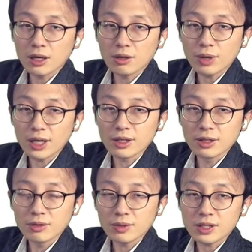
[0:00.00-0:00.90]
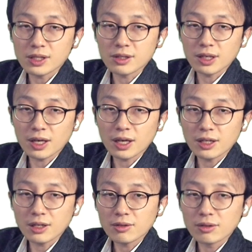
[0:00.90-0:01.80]
weight, which is a
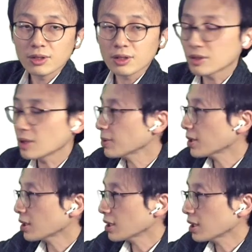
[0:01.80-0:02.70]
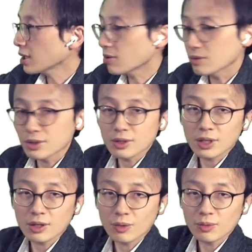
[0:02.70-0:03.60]
kernel typically
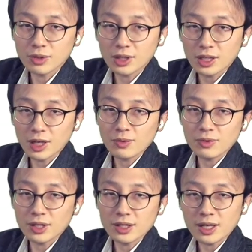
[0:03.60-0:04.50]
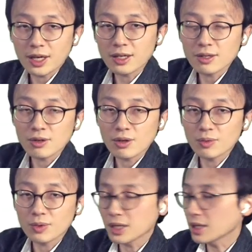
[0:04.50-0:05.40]
consisting of 3 times 3 size
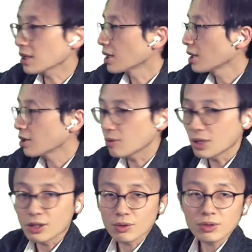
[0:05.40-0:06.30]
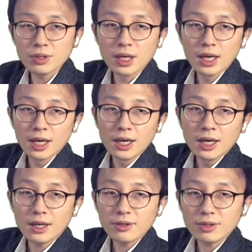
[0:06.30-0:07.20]
of the windows.
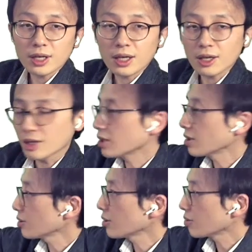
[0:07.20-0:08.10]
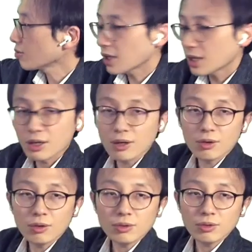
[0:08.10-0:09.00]
And then we
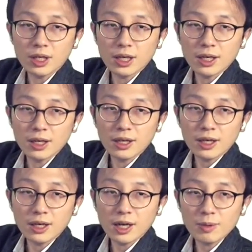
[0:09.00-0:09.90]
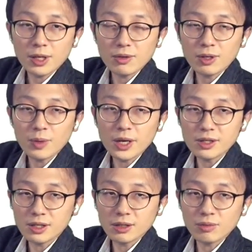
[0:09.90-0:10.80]
go to the incoming
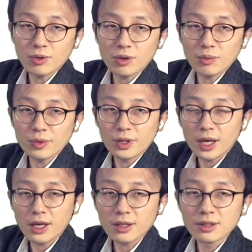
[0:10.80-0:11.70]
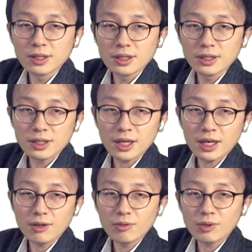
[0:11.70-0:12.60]
images from X.
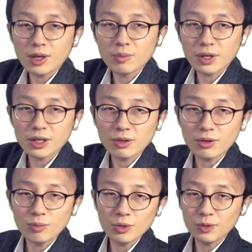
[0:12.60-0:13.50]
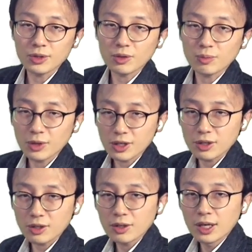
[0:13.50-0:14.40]
Then we apply the convolution
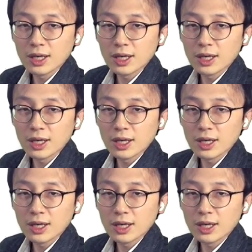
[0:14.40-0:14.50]
operation.